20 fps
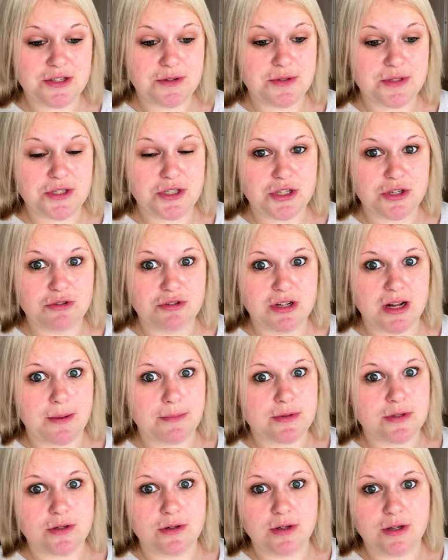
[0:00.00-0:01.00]
as the children
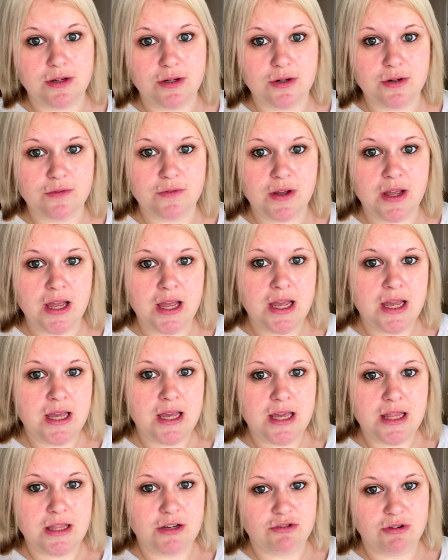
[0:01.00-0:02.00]
absolutely love
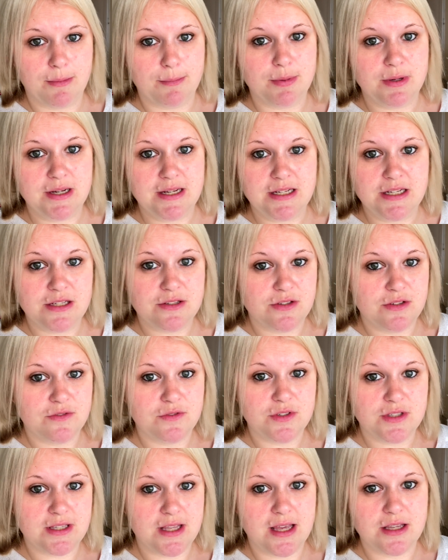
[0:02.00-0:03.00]
the trampoline
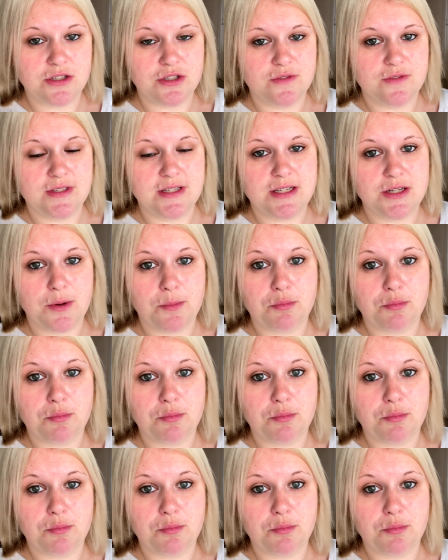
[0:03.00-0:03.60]
as you've seen on